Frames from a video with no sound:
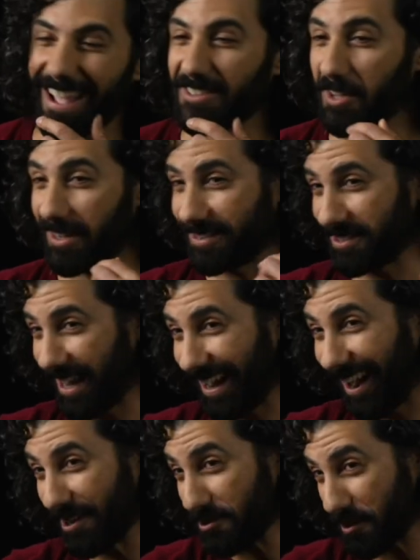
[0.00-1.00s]
as I say,
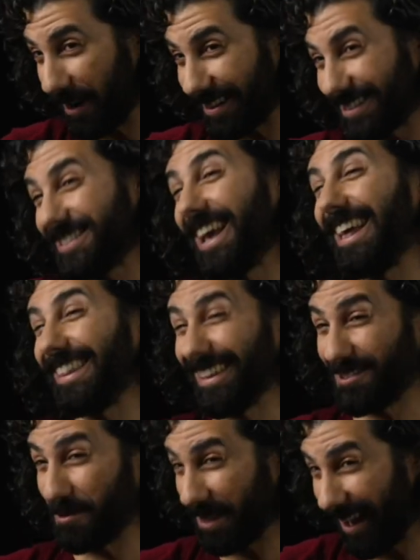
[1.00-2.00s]
I try to say
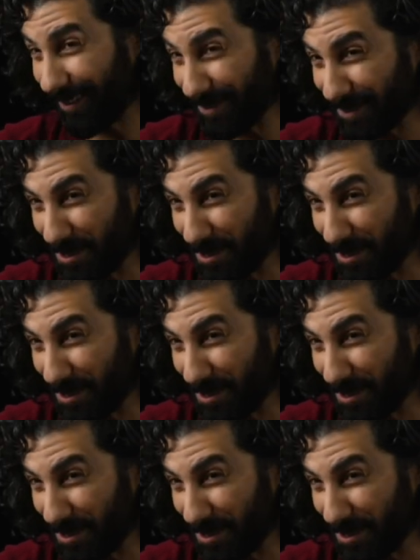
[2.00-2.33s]
this without